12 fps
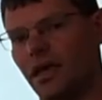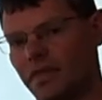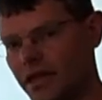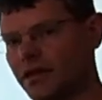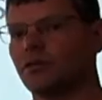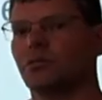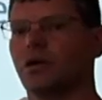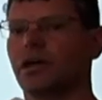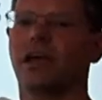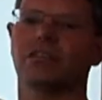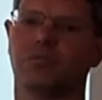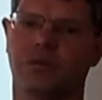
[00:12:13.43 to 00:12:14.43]
And that could
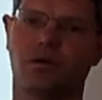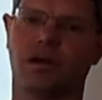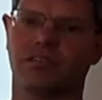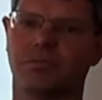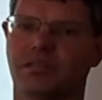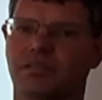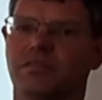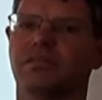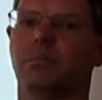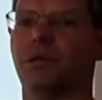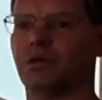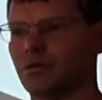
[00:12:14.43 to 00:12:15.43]
work out to be quite expensive
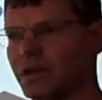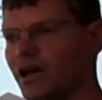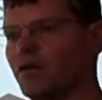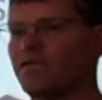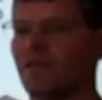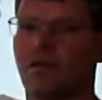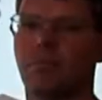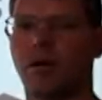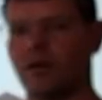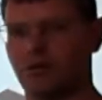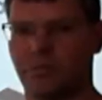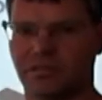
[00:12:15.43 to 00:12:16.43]
depending on how far
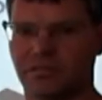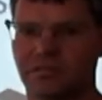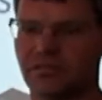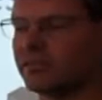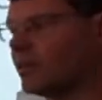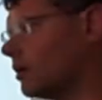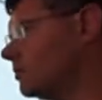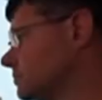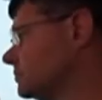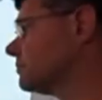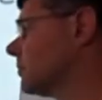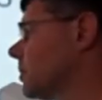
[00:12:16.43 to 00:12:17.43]
apart your businesses are.
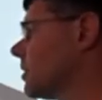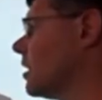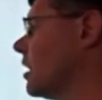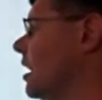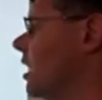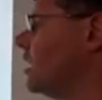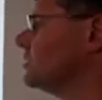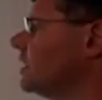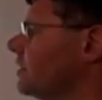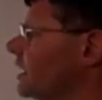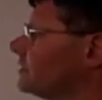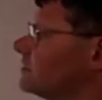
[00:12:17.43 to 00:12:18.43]

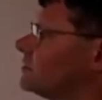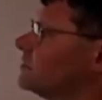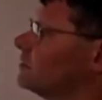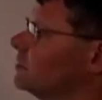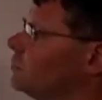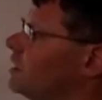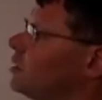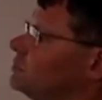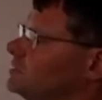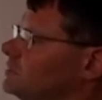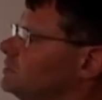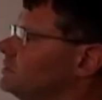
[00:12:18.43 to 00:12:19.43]
So that's one
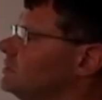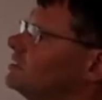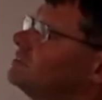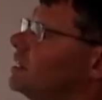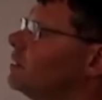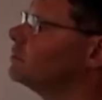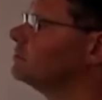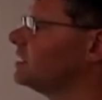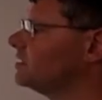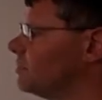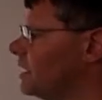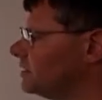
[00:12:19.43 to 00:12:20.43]
option, is the local
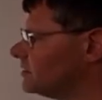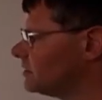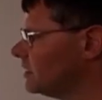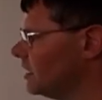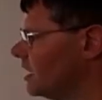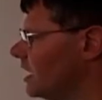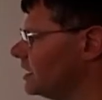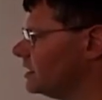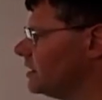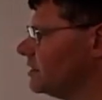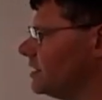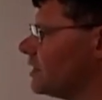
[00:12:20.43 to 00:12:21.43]
database.
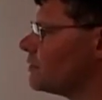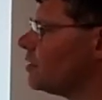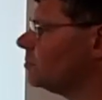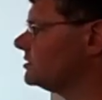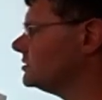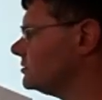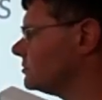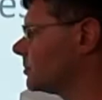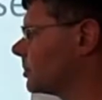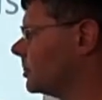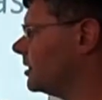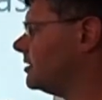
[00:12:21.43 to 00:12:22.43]
The other option
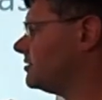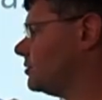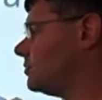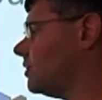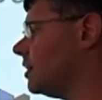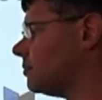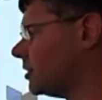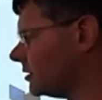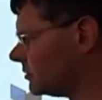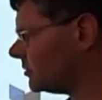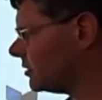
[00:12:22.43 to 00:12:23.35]
is an online one.